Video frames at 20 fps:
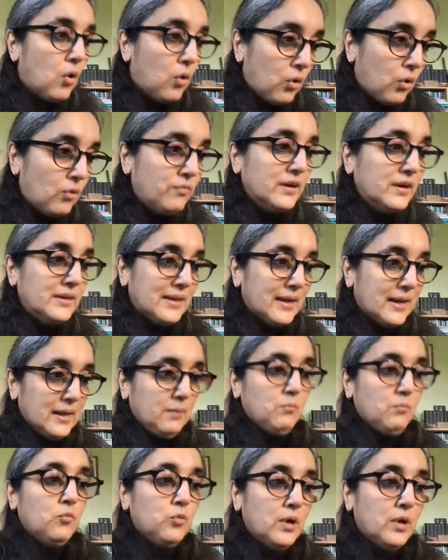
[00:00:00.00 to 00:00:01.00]
Over
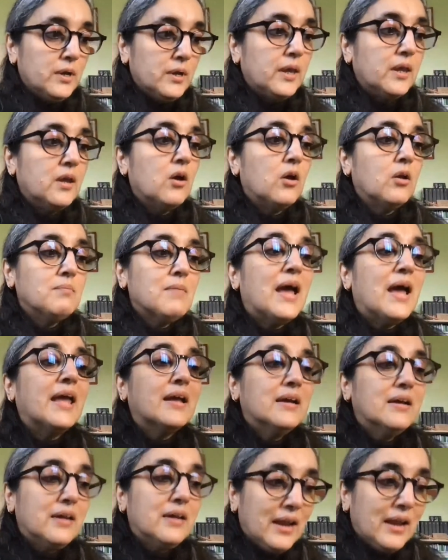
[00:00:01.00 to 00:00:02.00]
time, working on my
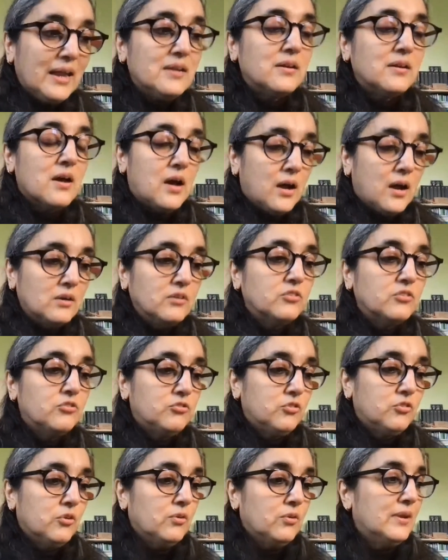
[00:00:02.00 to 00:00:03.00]
great aunt
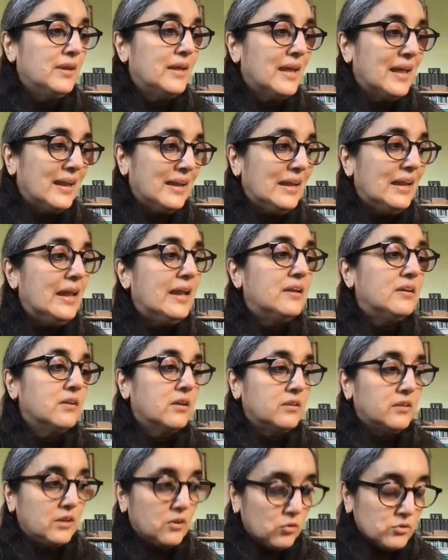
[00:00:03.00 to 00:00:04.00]
story and
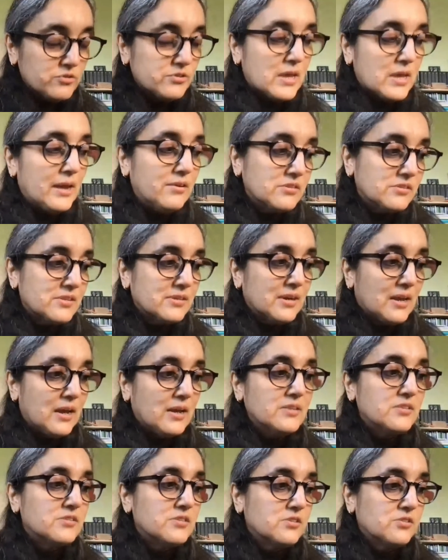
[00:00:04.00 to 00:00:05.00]
later the Osiris and
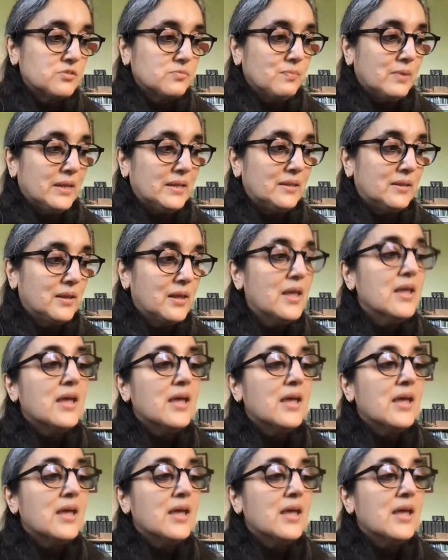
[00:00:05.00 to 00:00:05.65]
Isis myth,